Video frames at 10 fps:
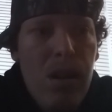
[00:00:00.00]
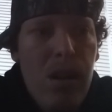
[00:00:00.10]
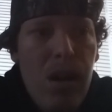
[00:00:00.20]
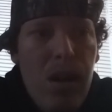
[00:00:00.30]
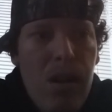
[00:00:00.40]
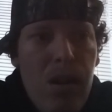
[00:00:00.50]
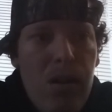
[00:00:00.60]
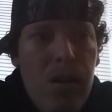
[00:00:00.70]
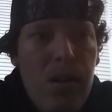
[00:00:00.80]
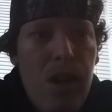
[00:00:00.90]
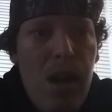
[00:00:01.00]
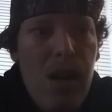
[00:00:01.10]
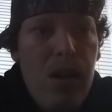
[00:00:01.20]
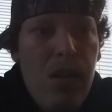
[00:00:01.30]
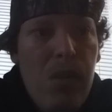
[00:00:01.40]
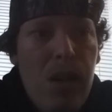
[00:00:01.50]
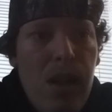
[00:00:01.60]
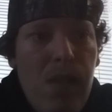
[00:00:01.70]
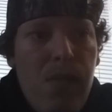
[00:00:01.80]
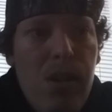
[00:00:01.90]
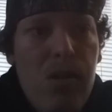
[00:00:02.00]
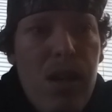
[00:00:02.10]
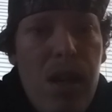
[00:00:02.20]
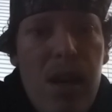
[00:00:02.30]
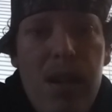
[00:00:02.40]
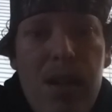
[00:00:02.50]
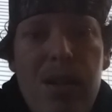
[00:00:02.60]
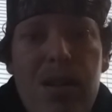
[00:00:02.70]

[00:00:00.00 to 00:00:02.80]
another shout out I want to give to again is